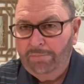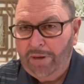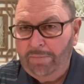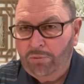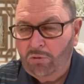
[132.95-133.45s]

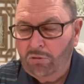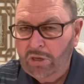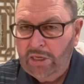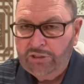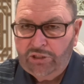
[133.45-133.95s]
people
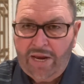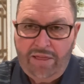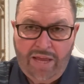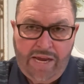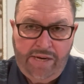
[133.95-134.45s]
say
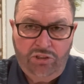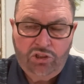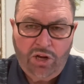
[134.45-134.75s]
things